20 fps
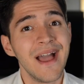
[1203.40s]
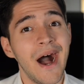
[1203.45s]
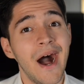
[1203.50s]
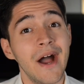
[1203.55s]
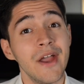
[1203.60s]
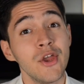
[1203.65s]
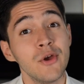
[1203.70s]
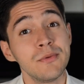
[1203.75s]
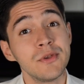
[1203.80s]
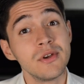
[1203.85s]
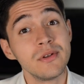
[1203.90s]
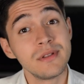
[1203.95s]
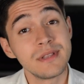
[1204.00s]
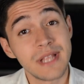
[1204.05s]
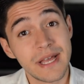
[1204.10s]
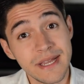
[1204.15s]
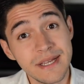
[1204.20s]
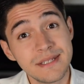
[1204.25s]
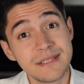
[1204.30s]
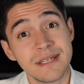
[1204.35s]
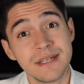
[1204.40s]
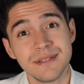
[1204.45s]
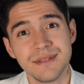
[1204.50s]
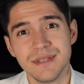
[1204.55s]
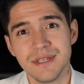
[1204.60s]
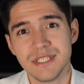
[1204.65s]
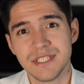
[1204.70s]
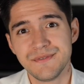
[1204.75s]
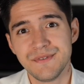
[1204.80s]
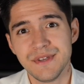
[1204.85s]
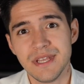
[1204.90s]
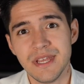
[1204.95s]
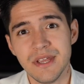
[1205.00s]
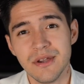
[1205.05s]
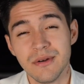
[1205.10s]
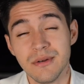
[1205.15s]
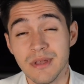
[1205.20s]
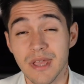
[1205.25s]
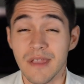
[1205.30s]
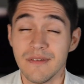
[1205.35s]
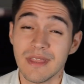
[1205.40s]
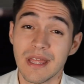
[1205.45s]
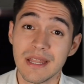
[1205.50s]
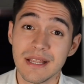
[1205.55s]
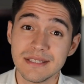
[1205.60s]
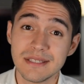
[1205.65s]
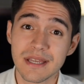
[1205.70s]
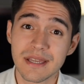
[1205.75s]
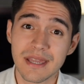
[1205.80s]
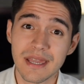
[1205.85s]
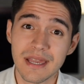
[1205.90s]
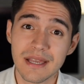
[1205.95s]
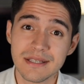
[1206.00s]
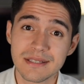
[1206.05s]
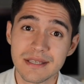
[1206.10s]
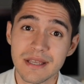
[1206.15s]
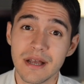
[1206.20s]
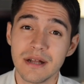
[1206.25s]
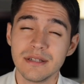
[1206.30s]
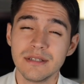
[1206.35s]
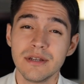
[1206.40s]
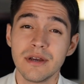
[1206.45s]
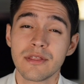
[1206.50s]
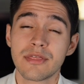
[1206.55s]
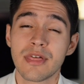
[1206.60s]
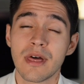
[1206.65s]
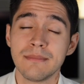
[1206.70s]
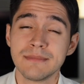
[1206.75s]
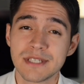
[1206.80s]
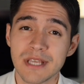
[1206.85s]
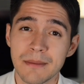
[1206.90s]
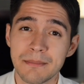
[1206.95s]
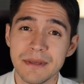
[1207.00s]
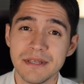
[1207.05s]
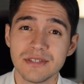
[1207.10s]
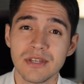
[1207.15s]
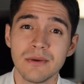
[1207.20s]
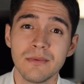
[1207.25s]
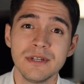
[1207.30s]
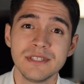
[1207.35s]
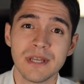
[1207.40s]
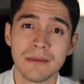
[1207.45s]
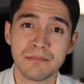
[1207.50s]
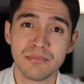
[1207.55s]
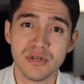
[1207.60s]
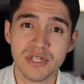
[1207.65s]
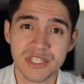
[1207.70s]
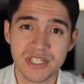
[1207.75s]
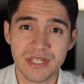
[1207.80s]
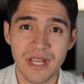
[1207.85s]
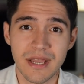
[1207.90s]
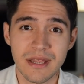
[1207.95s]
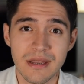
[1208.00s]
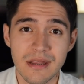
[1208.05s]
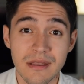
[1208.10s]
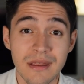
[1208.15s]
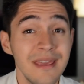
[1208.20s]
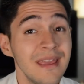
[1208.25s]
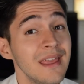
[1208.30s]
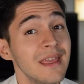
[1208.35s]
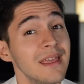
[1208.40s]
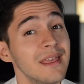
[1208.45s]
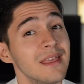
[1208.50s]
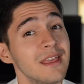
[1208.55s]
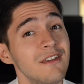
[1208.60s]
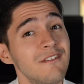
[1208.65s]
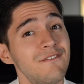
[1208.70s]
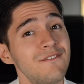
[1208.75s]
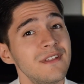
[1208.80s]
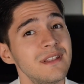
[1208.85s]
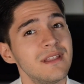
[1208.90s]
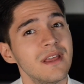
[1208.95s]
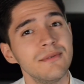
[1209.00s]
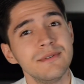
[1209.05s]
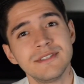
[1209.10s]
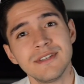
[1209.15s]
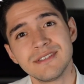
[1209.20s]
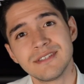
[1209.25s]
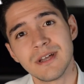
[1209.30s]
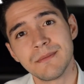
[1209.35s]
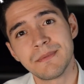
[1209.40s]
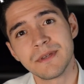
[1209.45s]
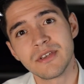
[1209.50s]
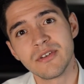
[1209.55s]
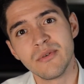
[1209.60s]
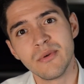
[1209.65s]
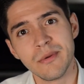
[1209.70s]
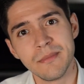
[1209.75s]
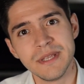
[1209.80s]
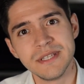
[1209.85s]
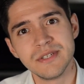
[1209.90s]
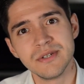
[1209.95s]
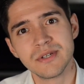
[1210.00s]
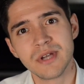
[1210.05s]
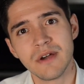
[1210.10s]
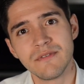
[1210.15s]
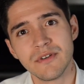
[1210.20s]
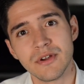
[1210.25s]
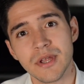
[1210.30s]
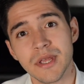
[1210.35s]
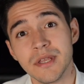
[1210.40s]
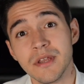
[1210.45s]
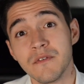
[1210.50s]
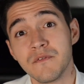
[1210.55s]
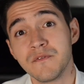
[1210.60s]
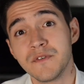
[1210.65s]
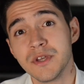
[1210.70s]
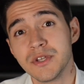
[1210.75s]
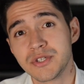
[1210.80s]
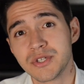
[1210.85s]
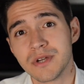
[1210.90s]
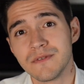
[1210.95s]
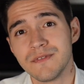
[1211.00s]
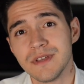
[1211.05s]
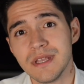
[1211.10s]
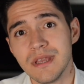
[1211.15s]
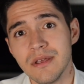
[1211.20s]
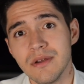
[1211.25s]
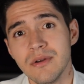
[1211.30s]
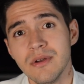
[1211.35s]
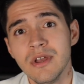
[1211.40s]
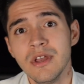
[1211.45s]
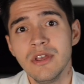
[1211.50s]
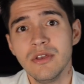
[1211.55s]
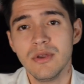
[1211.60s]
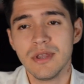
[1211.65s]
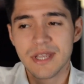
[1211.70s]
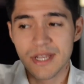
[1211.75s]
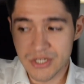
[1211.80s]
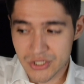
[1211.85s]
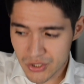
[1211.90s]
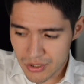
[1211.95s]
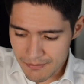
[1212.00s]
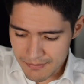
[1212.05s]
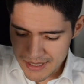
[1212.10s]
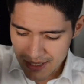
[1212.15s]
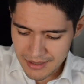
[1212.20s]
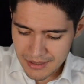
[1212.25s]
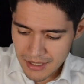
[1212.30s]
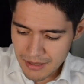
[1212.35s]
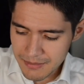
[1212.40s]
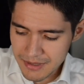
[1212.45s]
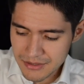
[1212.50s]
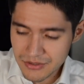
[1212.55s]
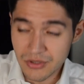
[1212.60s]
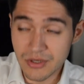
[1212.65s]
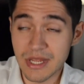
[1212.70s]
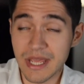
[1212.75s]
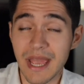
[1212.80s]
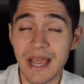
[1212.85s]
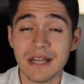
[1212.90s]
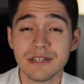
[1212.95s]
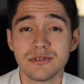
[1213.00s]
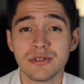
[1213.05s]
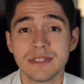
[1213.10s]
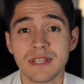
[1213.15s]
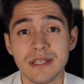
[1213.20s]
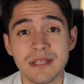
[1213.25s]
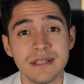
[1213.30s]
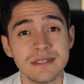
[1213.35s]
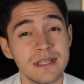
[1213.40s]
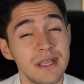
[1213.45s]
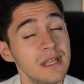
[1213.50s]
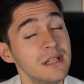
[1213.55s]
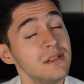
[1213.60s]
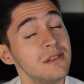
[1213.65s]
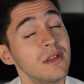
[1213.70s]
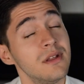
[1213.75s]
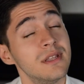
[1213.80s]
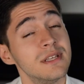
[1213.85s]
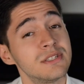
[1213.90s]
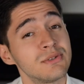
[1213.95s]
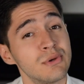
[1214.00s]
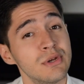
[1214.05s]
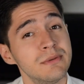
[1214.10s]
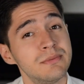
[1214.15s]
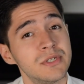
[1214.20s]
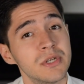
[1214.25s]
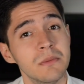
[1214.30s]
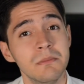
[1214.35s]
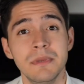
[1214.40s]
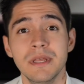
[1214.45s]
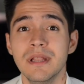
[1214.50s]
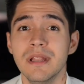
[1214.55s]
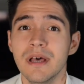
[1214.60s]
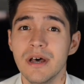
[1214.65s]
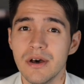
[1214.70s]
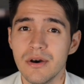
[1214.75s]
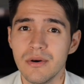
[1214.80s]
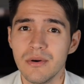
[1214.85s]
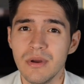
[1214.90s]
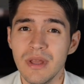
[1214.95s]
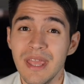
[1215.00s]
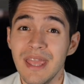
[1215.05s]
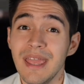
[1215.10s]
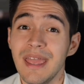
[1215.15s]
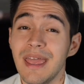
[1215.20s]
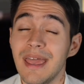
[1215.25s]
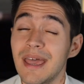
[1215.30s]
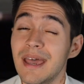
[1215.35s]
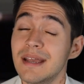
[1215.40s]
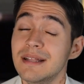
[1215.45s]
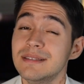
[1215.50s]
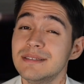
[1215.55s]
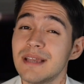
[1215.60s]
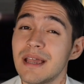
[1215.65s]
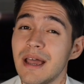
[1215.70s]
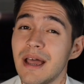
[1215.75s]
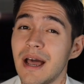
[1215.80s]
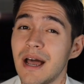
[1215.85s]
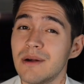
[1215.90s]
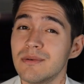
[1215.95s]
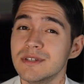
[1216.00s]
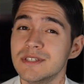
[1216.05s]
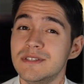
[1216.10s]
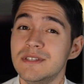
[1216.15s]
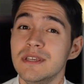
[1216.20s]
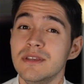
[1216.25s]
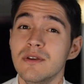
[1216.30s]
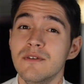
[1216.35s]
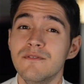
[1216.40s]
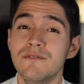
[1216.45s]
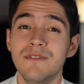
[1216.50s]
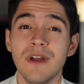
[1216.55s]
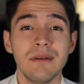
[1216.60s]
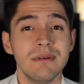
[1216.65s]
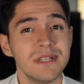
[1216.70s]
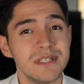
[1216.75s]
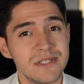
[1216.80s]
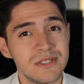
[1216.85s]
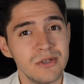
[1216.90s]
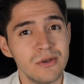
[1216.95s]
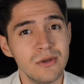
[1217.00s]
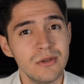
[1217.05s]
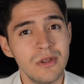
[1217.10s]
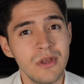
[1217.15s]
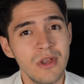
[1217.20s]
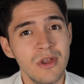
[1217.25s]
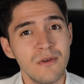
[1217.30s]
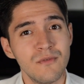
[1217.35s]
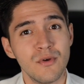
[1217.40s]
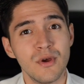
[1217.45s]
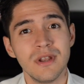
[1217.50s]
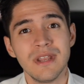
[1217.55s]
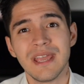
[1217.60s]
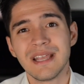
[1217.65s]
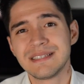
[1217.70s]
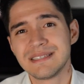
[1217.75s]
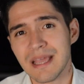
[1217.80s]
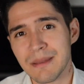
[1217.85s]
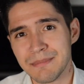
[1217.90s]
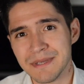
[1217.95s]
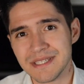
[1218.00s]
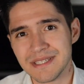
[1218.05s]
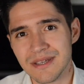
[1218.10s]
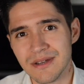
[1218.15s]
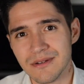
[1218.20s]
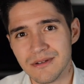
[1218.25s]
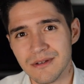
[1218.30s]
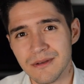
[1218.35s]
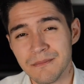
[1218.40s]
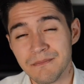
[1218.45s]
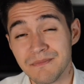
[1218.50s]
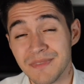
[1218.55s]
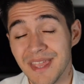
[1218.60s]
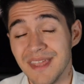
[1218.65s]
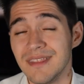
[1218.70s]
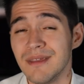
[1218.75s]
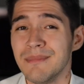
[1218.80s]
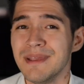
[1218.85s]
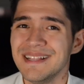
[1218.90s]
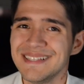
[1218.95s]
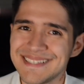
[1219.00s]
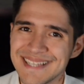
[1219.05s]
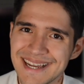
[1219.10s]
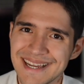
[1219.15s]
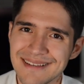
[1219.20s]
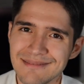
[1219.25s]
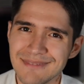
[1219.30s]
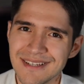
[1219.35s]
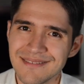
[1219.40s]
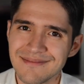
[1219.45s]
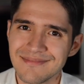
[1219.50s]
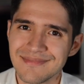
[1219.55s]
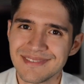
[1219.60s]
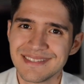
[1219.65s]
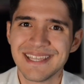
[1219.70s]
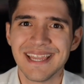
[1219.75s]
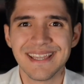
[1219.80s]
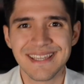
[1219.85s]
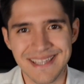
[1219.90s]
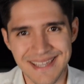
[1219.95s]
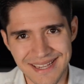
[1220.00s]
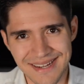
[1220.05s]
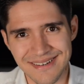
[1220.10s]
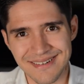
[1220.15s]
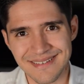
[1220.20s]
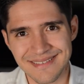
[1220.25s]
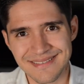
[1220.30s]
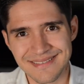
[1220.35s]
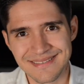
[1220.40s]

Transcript: I hope you liked this video. If that is the case, a little thumbs up is always appreciated. If there is a topic you want me to cover in a future video, you can shoot me an email to the address that is in the description below, and I will see you very soon for a next episode. In the meantime, take care.